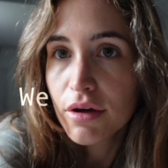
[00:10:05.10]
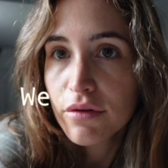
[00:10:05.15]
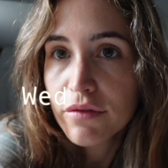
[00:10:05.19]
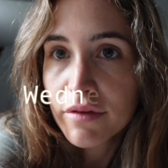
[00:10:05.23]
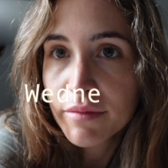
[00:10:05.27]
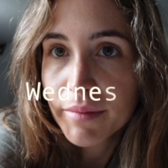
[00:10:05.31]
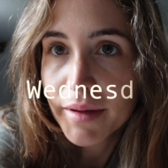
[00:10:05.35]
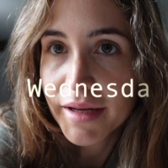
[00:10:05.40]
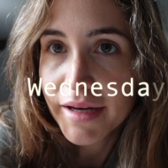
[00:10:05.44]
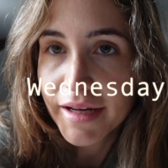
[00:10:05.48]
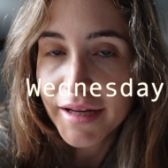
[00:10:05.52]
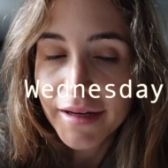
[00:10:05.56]

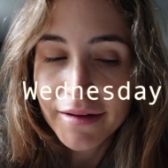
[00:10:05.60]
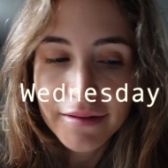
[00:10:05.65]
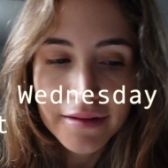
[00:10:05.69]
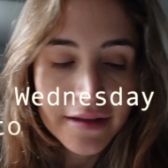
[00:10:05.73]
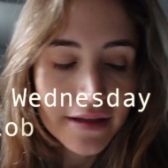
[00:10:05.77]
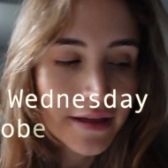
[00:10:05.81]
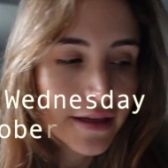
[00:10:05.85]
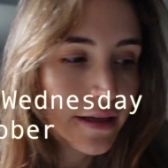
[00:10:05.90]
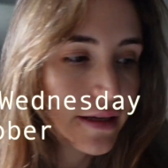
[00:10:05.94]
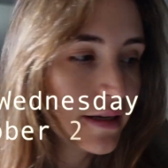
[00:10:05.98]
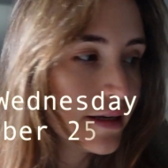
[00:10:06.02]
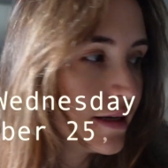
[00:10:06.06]
everybody, it
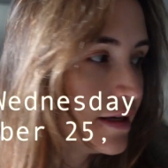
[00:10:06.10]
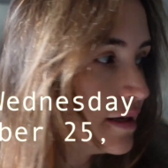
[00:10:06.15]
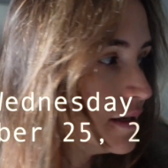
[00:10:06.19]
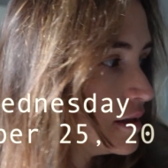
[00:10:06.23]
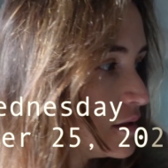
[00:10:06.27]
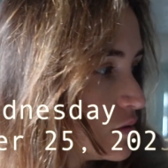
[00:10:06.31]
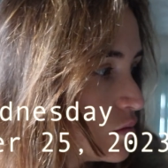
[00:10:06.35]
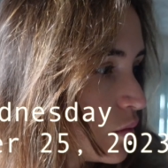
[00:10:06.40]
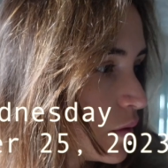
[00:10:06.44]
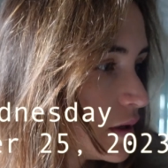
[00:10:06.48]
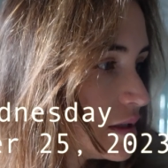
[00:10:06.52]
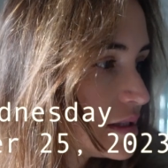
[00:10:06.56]

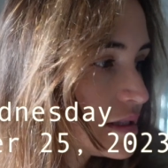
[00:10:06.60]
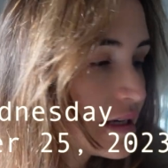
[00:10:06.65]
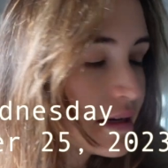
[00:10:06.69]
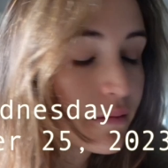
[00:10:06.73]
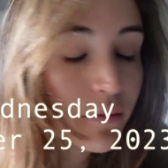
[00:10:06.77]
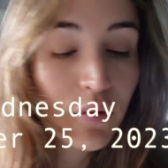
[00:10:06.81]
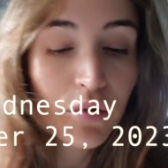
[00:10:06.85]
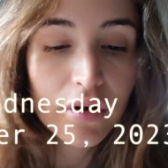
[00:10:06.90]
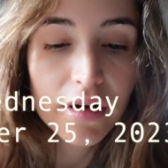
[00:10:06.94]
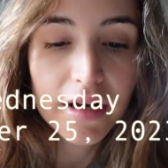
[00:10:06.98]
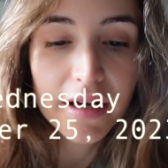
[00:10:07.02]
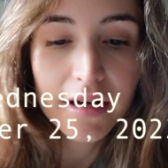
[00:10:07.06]
is Wednesday
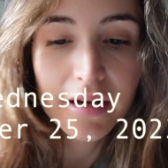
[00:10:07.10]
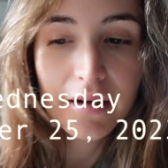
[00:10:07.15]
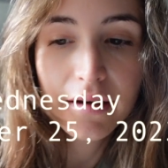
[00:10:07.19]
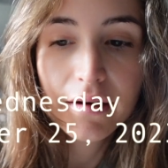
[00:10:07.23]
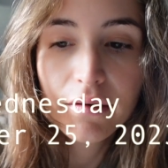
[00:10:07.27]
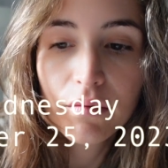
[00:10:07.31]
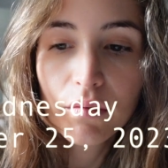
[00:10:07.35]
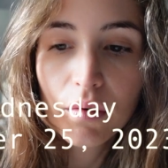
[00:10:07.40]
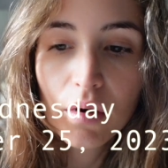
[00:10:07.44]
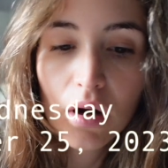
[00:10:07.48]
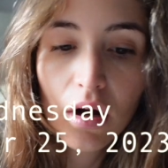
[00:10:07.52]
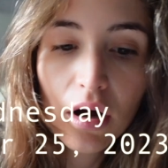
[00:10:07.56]
morning
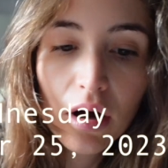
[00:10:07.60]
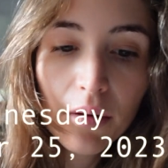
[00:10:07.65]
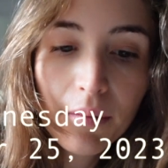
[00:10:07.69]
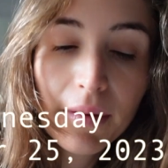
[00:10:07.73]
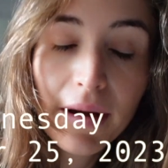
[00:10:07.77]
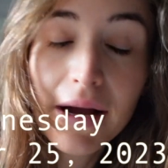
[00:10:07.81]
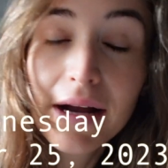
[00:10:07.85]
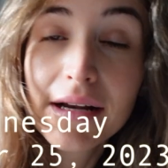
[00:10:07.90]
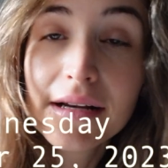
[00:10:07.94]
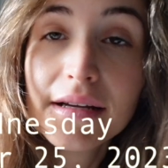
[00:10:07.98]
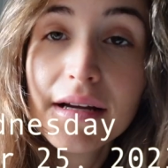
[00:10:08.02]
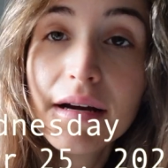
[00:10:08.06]
and we're all
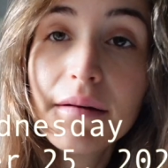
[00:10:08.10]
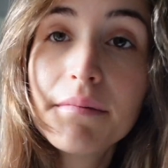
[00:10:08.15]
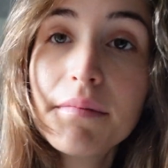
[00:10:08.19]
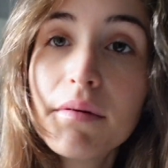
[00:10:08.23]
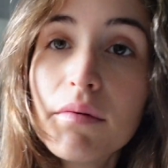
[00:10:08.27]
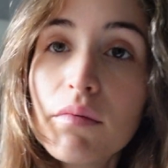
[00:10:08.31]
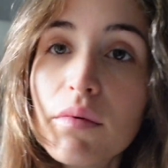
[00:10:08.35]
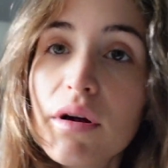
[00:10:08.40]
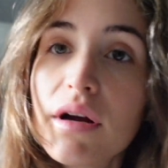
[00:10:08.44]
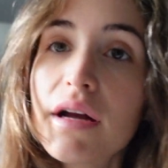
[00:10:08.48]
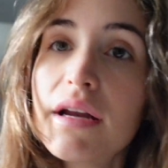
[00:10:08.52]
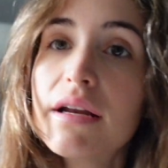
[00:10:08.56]
packed up
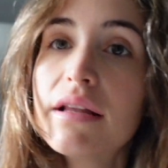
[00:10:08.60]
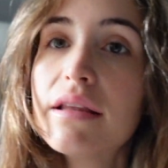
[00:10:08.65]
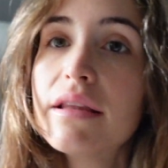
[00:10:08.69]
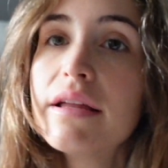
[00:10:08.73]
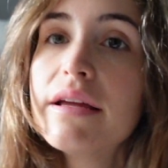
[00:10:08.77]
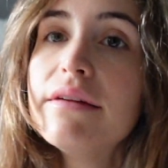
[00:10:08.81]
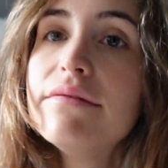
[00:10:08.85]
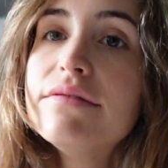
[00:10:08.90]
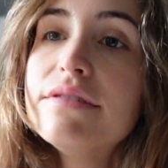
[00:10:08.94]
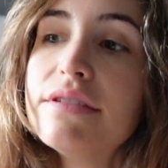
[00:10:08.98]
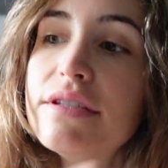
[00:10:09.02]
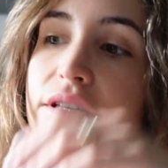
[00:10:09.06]
and we're gonna
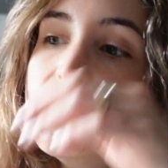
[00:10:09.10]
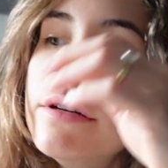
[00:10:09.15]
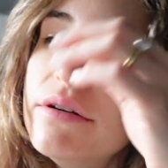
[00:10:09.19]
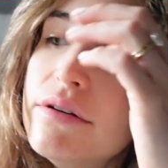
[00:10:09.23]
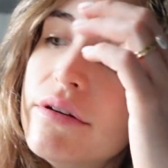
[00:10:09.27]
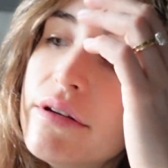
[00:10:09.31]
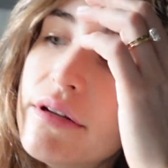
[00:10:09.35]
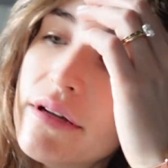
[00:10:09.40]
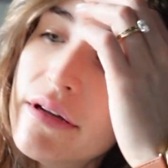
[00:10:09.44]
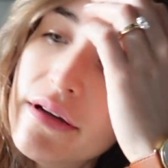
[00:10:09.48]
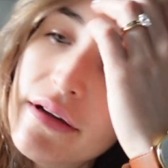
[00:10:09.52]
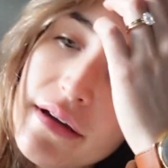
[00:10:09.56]
leave soon.